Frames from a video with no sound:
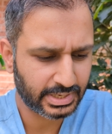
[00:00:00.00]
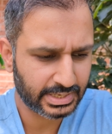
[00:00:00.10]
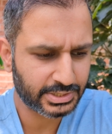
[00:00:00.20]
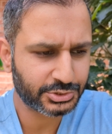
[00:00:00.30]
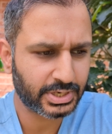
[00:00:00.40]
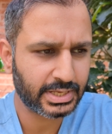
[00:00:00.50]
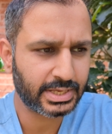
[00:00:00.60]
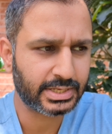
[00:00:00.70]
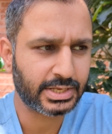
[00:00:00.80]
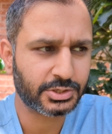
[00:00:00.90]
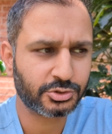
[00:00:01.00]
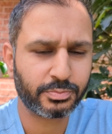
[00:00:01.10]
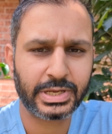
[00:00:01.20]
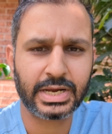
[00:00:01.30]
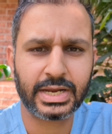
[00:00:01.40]
initially they should
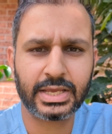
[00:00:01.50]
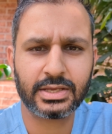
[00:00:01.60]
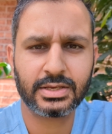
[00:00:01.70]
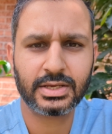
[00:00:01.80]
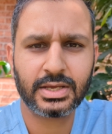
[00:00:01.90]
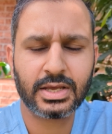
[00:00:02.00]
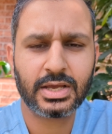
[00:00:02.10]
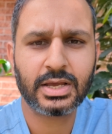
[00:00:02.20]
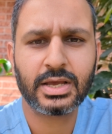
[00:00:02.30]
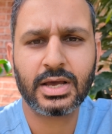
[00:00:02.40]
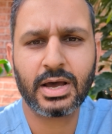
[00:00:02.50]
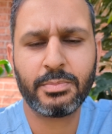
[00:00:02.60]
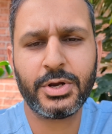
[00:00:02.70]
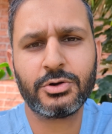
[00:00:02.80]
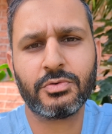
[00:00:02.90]
be getting a
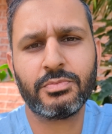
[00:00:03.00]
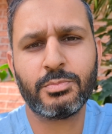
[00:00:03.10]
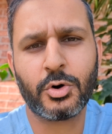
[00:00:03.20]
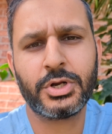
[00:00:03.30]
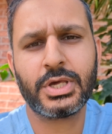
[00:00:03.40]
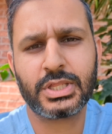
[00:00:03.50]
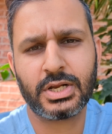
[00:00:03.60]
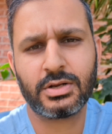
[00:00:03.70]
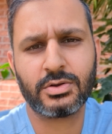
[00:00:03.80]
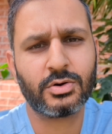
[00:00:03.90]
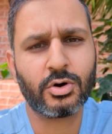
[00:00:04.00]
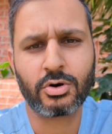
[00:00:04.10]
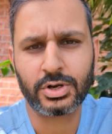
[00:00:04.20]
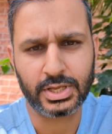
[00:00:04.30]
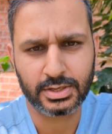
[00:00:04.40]
bit of morning sun
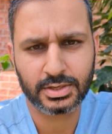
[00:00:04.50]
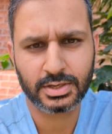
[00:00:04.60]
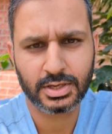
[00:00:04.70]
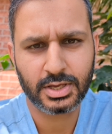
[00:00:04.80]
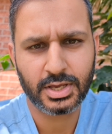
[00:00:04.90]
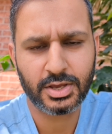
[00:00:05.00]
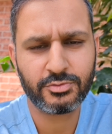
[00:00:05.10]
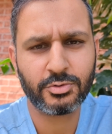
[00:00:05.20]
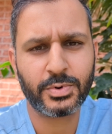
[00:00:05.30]
only. If you